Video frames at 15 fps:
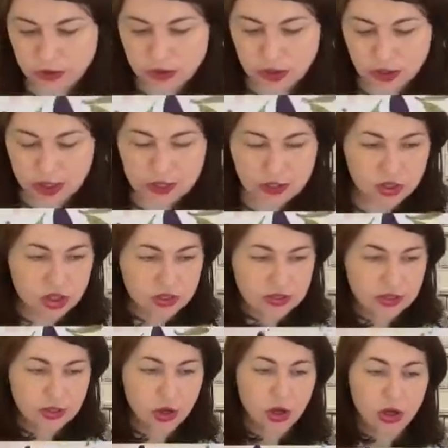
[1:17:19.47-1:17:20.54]
So that's just
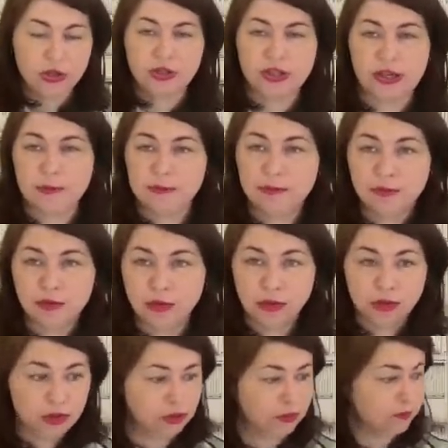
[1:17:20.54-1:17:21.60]
a hot tip for
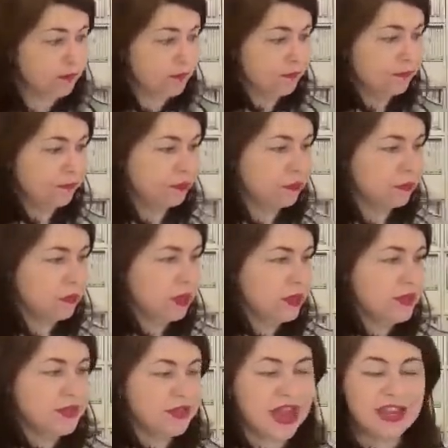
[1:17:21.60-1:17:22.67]
you.
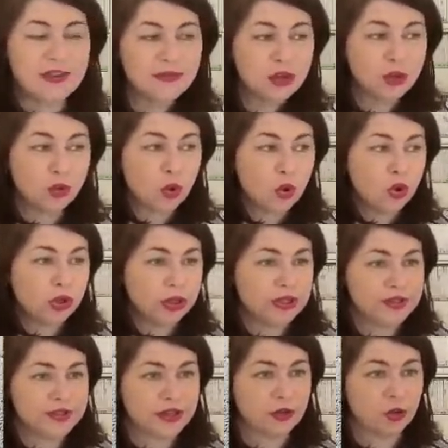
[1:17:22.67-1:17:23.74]
Save your
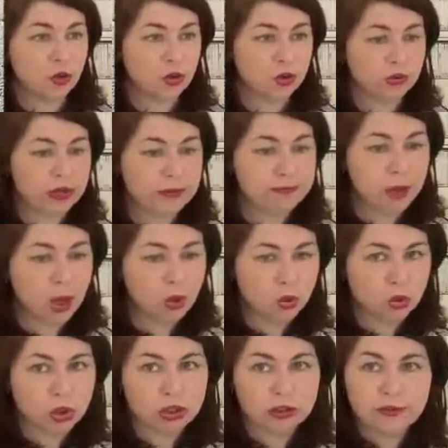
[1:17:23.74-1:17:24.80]
orders and order in
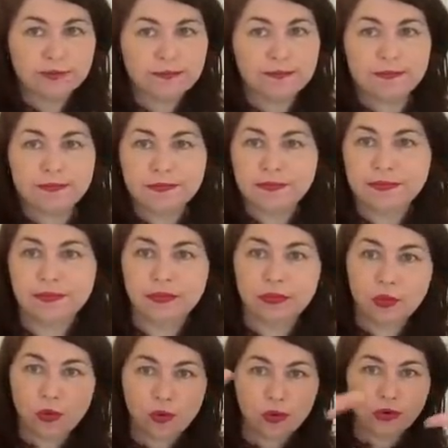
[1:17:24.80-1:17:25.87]
bulk.
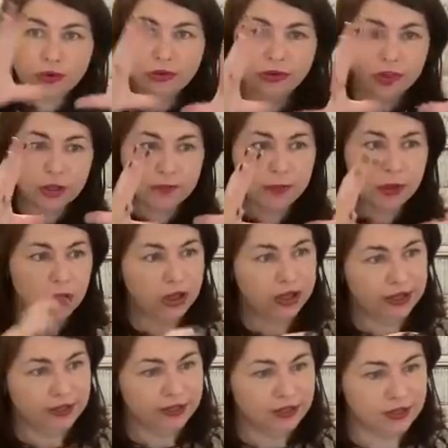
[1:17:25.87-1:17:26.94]
Order it
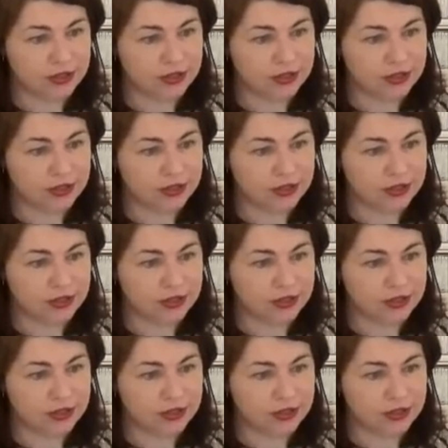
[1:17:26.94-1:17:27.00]
combined.